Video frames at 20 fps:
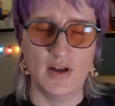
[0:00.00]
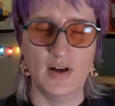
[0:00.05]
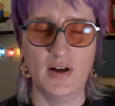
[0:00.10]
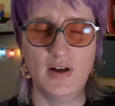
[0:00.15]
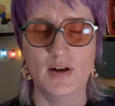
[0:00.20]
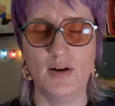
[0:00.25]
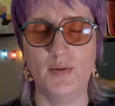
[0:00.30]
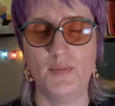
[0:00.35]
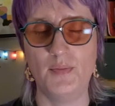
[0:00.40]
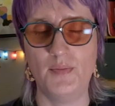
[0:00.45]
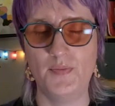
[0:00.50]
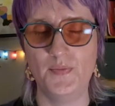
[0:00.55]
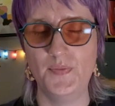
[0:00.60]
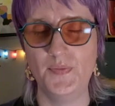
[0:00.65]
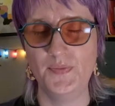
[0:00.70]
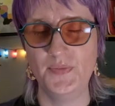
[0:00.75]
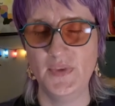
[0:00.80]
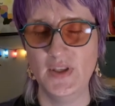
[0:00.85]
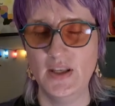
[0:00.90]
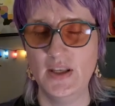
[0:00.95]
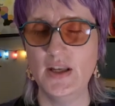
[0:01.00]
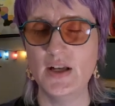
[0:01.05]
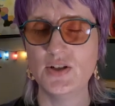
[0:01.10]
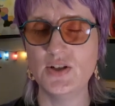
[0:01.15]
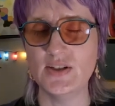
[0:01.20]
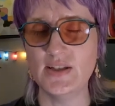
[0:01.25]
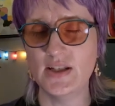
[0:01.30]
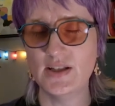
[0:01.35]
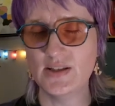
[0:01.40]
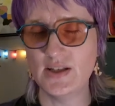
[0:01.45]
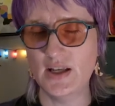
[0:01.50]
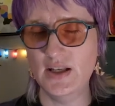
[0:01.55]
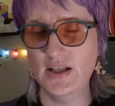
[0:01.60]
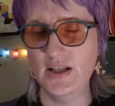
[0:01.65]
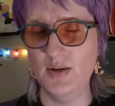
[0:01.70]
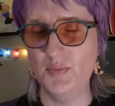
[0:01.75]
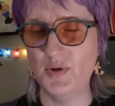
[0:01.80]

um, yeah, just anxiety,